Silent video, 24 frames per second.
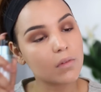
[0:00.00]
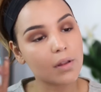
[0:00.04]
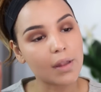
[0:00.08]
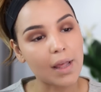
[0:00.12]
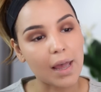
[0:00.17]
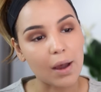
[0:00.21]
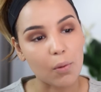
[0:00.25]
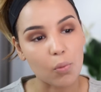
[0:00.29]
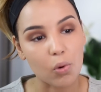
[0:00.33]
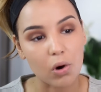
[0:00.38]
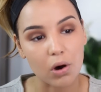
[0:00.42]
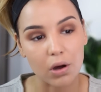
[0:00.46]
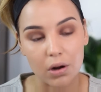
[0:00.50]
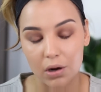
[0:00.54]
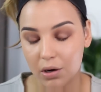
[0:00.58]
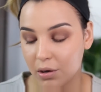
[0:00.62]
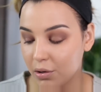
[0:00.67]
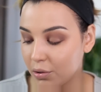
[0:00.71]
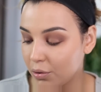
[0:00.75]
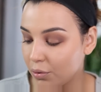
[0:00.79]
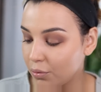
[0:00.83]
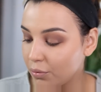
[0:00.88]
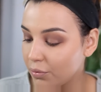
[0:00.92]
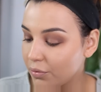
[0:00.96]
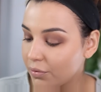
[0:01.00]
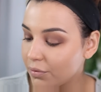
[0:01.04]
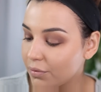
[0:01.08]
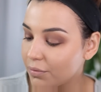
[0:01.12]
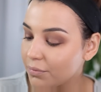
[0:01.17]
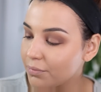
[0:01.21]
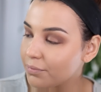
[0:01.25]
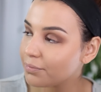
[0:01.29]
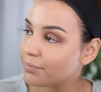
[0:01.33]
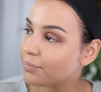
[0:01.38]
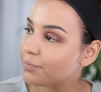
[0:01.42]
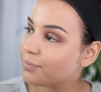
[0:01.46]
That water hose,
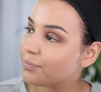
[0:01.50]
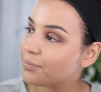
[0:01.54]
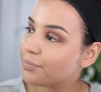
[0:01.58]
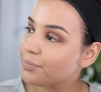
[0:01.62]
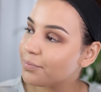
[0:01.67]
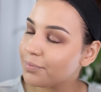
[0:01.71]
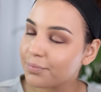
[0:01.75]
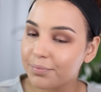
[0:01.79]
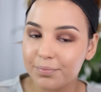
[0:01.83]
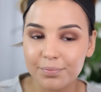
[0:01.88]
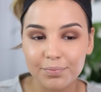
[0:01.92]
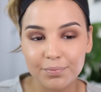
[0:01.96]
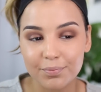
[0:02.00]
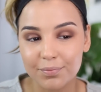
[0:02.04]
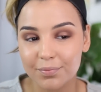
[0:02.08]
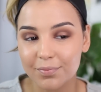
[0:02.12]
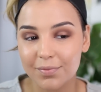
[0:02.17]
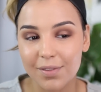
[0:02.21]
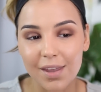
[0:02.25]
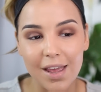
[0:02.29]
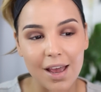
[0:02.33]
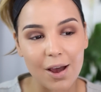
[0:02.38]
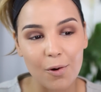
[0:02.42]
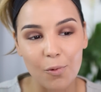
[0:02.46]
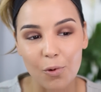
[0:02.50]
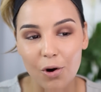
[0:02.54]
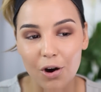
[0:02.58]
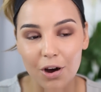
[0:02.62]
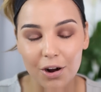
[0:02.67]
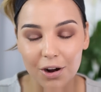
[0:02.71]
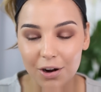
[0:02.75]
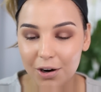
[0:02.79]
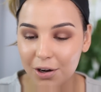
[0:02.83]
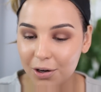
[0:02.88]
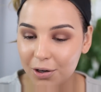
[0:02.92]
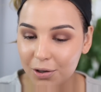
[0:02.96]
that
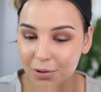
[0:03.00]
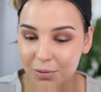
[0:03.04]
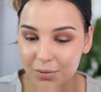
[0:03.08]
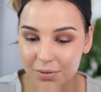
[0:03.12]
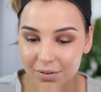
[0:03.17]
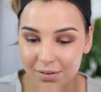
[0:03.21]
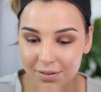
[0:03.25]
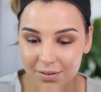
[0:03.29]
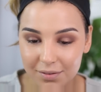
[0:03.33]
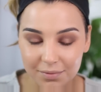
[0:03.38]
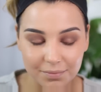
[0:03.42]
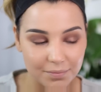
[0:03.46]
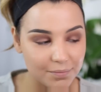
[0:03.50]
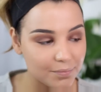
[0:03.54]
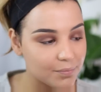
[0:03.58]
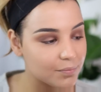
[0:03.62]
water hose.